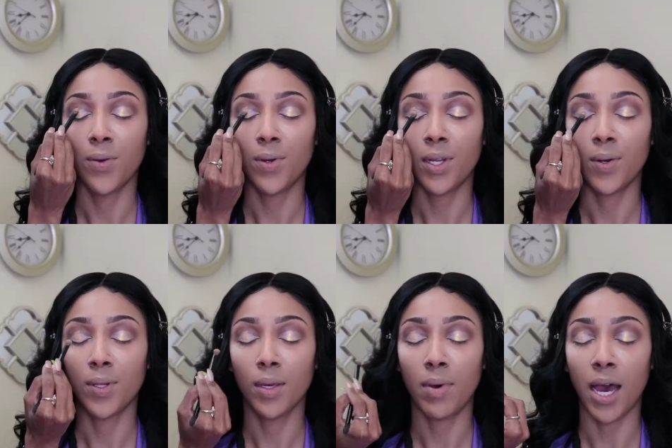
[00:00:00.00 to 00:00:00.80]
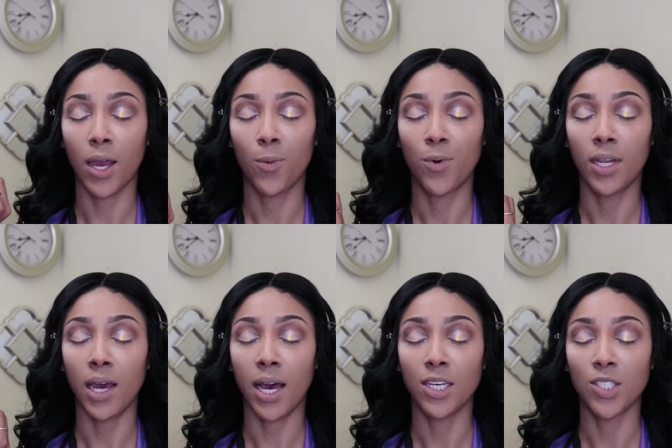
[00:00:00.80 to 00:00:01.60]
you could only buy one
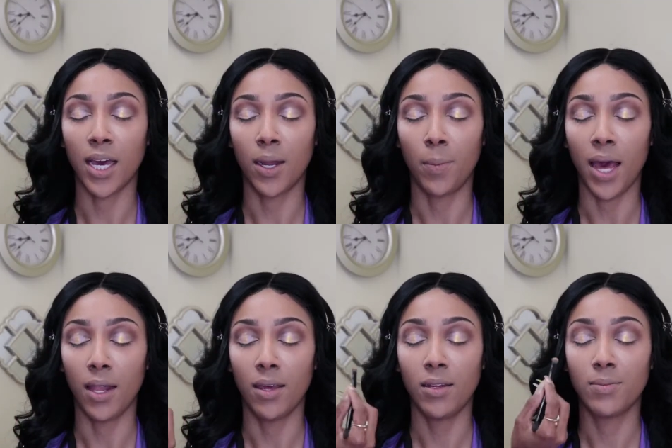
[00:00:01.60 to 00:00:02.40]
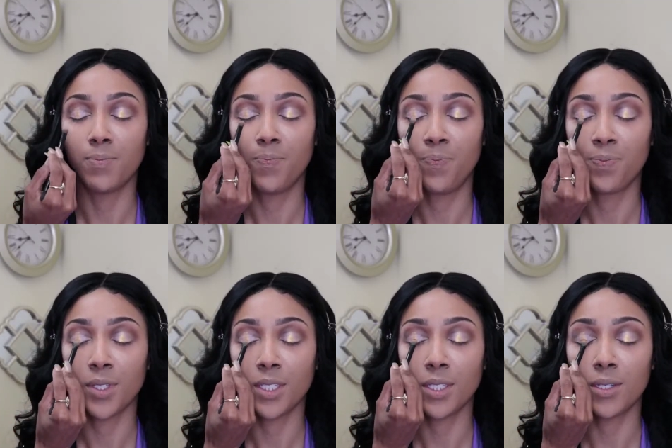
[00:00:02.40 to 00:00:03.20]
eyeshadow palette
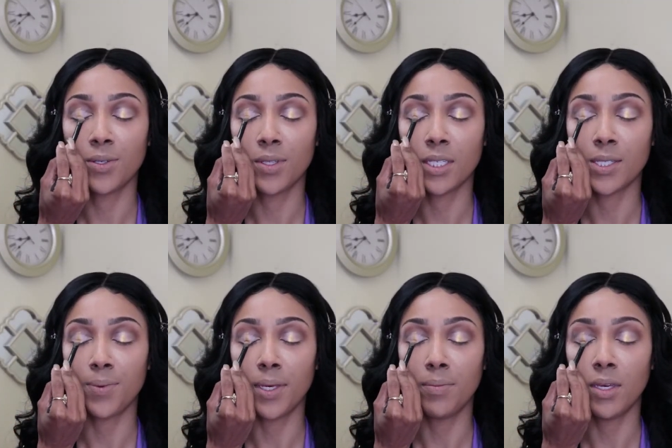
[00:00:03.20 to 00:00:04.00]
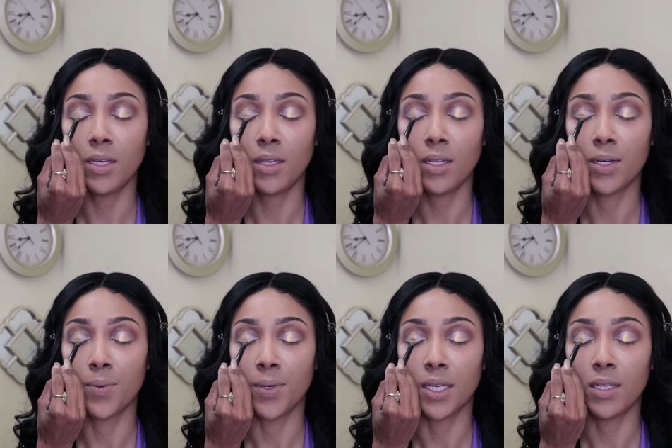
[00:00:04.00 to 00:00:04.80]
to do this sweet beat
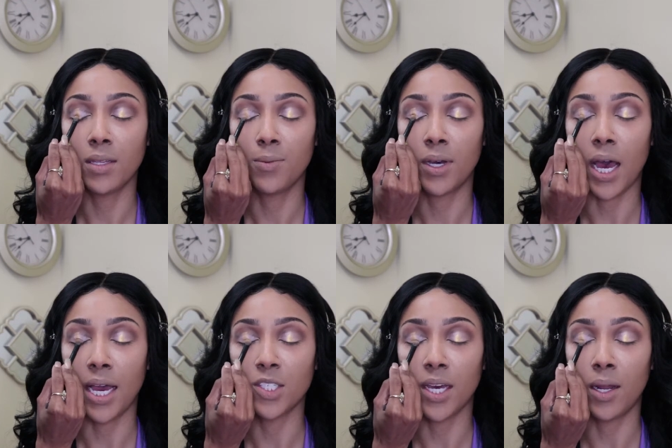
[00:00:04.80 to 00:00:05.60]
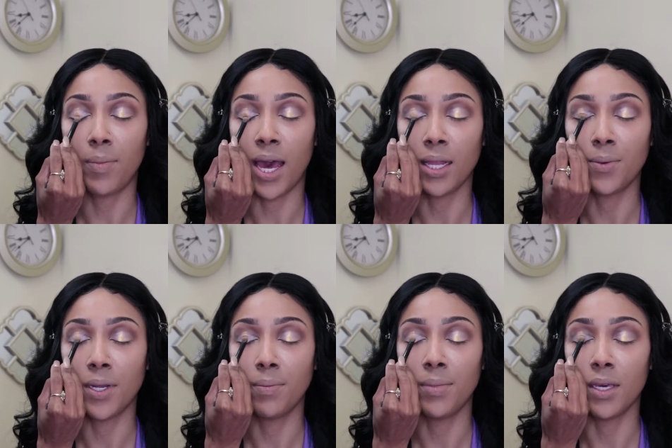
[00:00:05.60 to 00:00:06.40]
look with, what eyeshadow palette would it